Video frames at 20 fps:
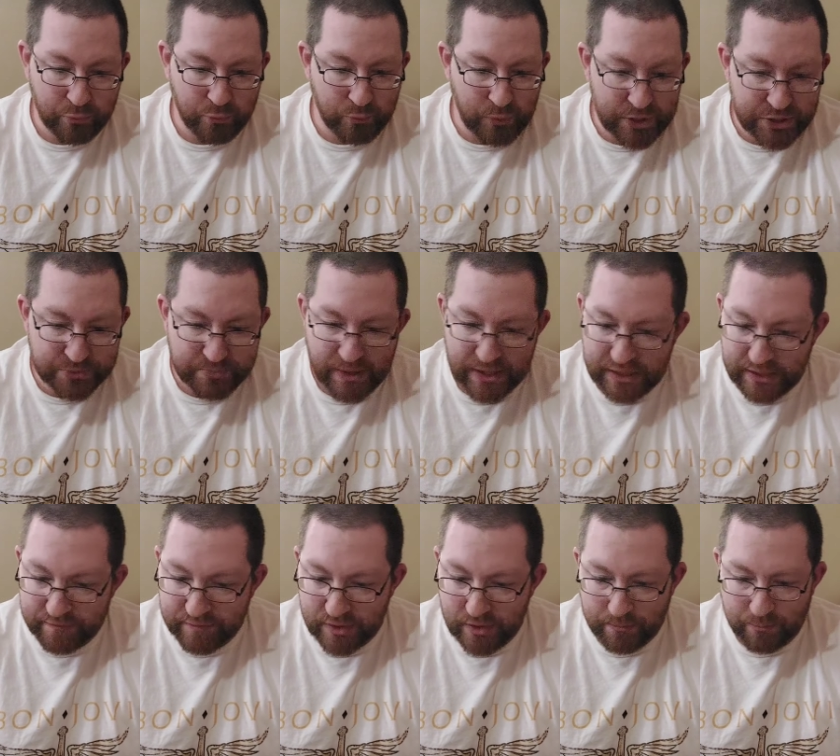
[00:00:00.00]
Rich Man
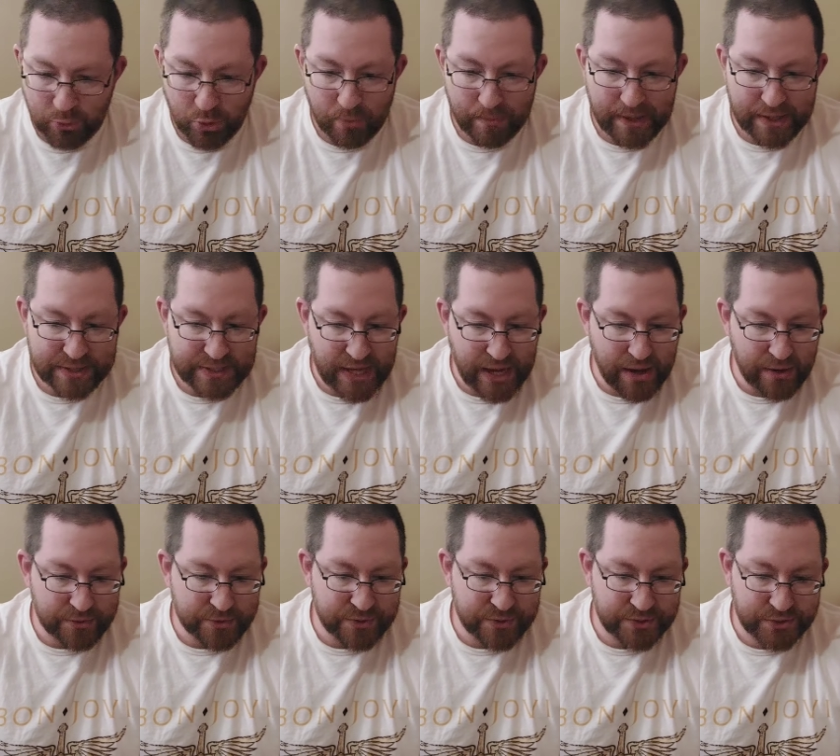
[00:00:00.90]
Living in a Poor Man's
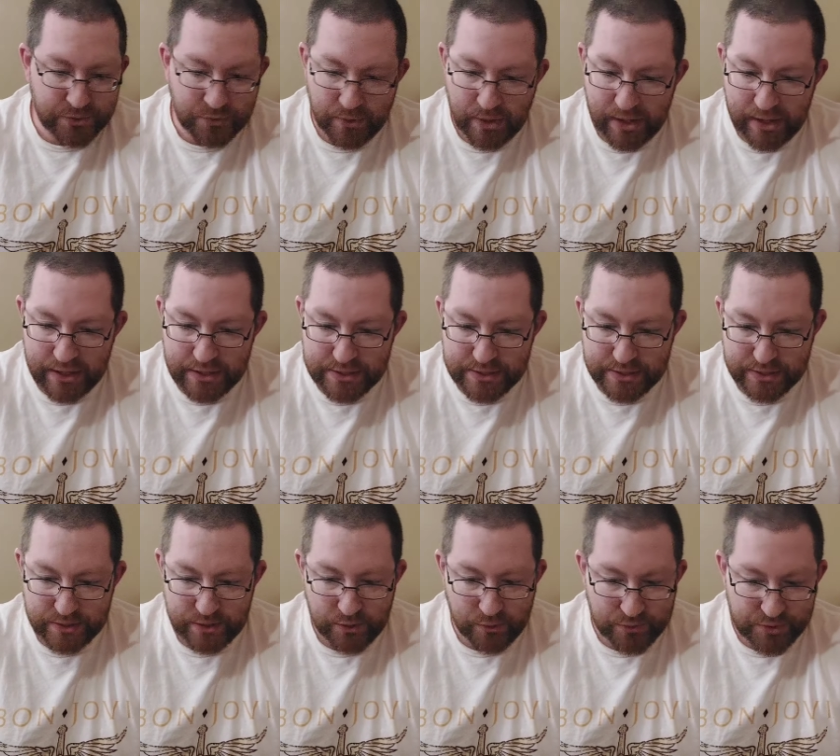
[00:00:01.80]
House is great.
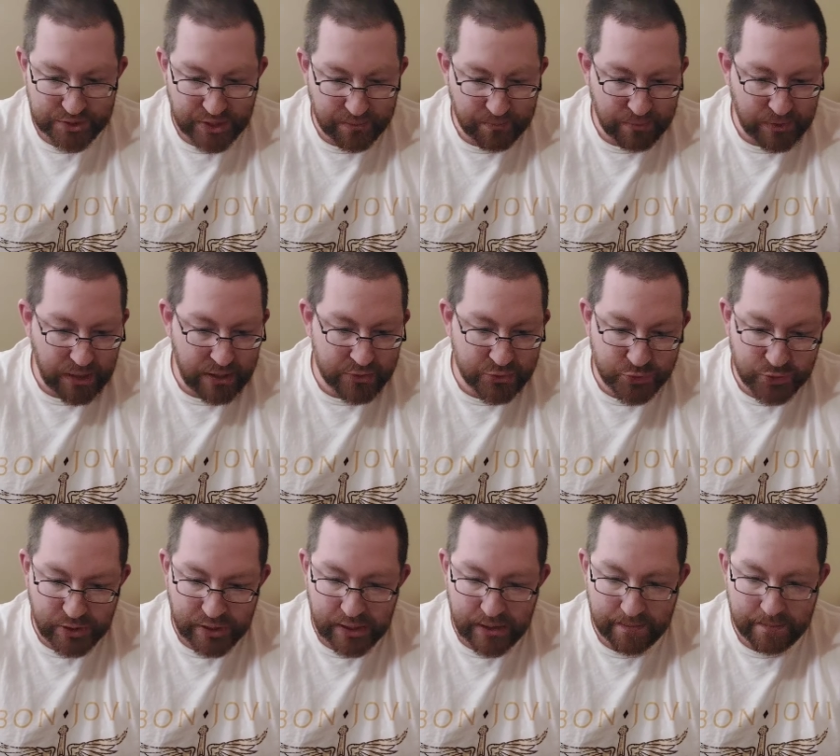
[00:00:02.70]
You Sleep While I
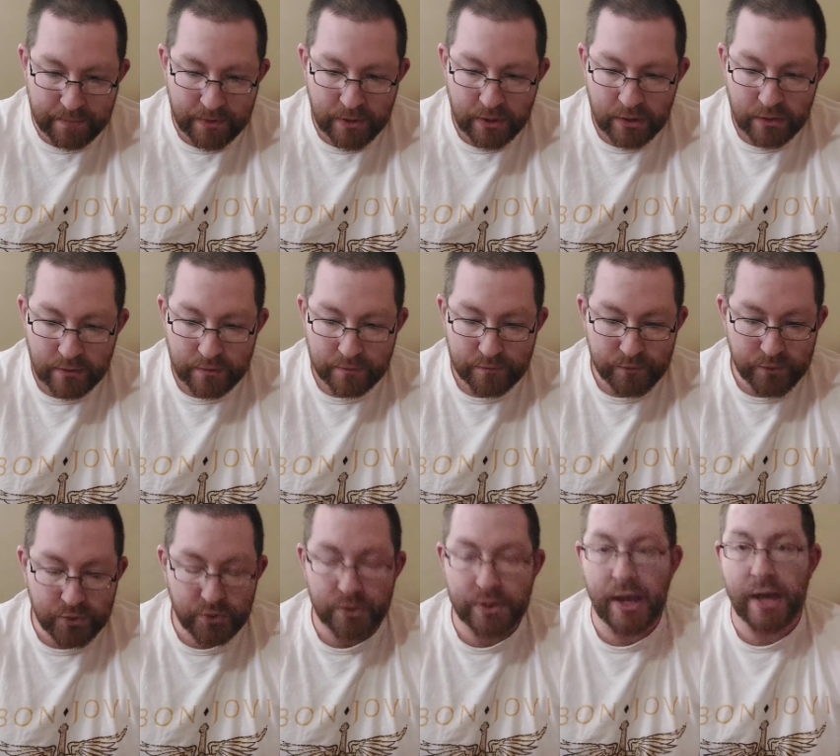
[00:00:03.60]
Dream.
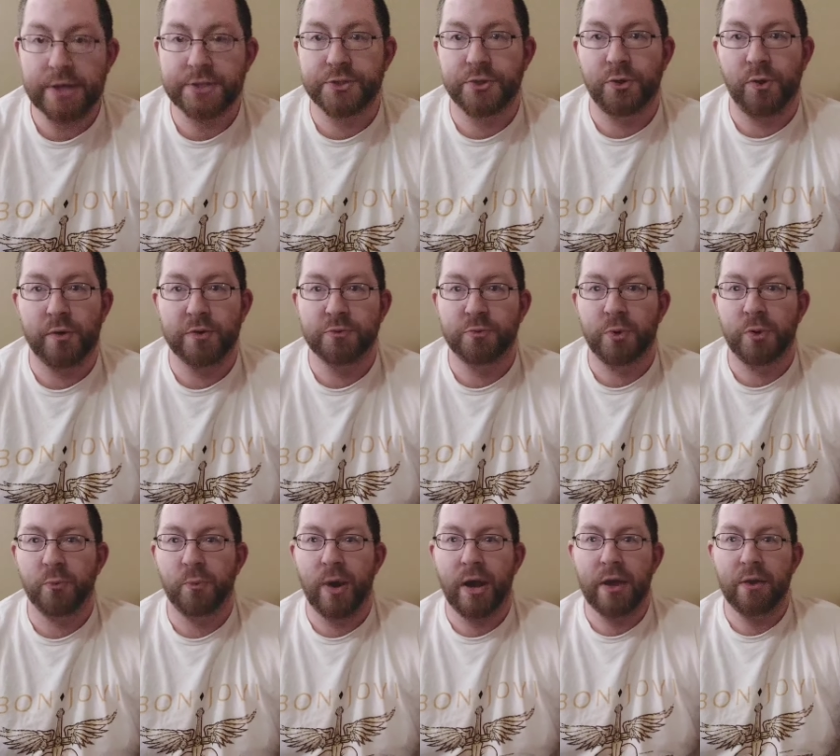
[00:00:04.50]
Good Guys Don't Always Wear
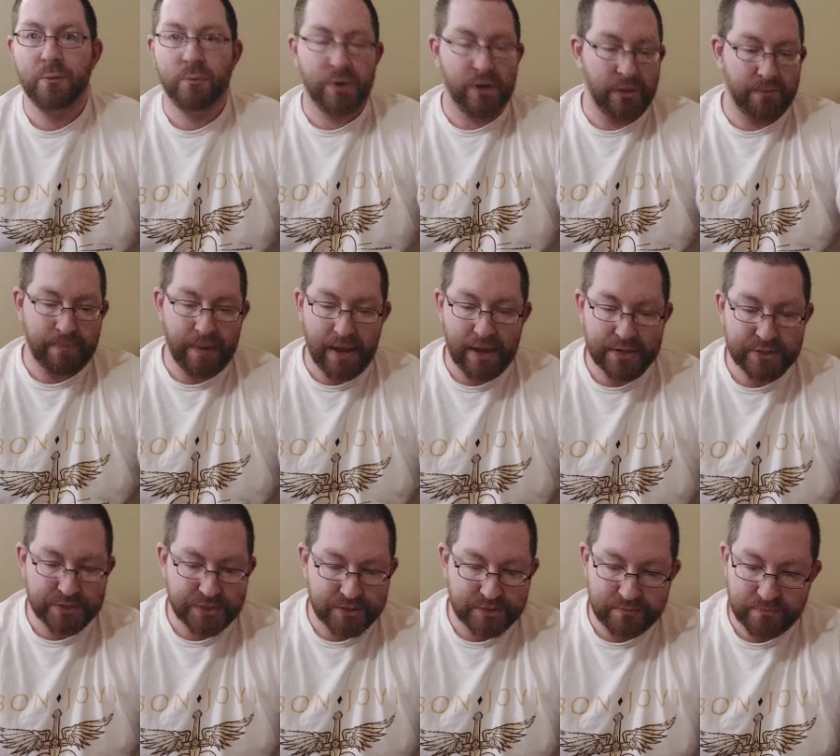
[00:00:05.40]
White, one of the
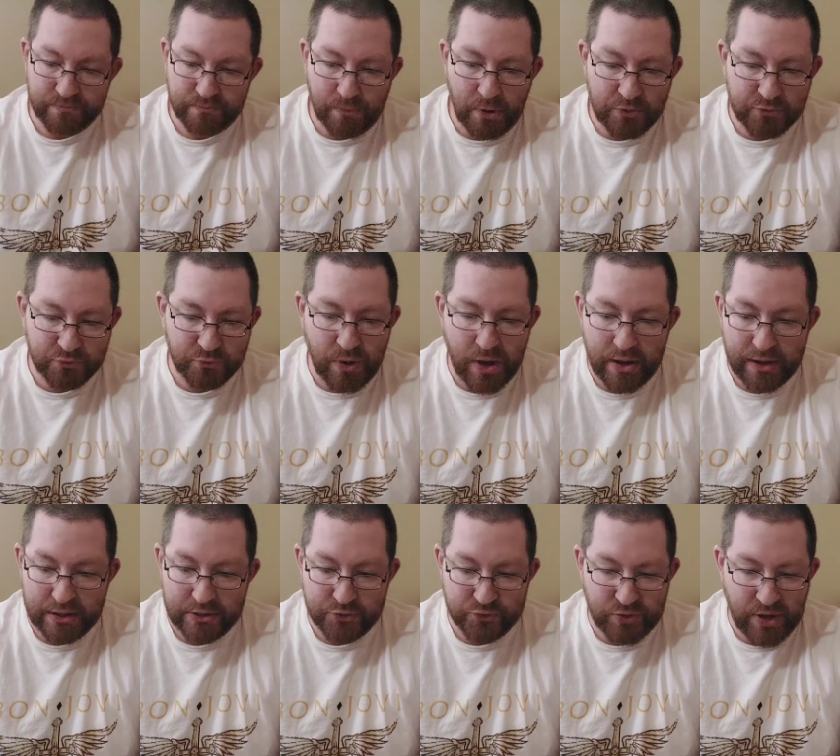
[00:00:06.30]
band's most
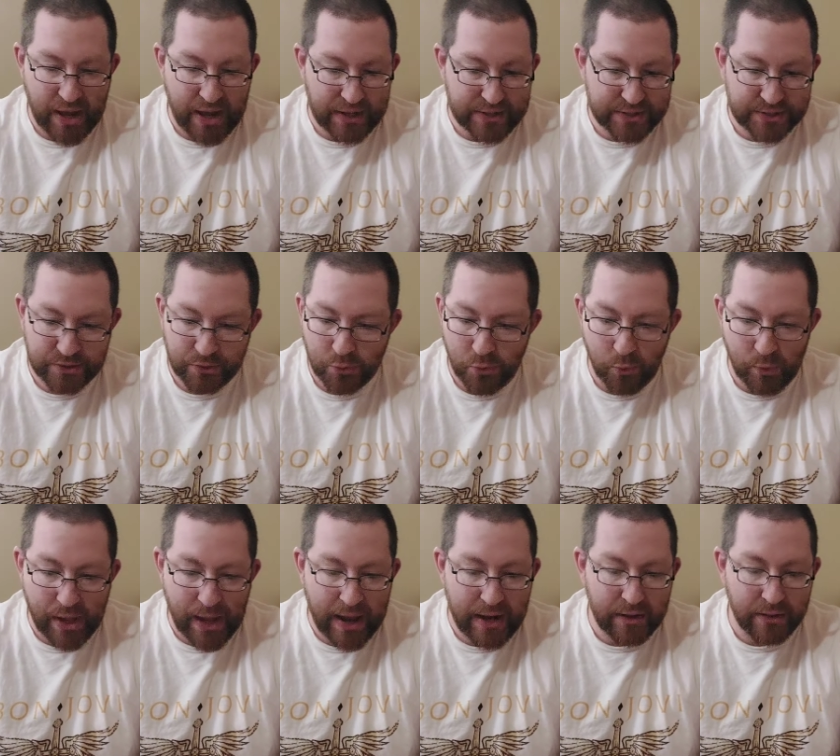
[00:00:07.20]
rocking tracks in their whole
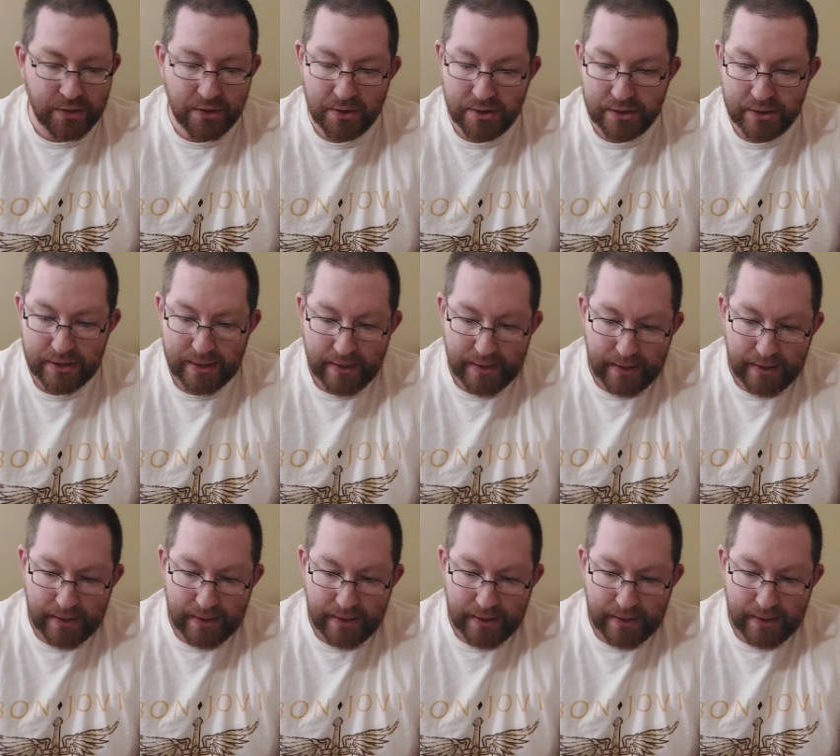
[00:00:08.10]
catalog.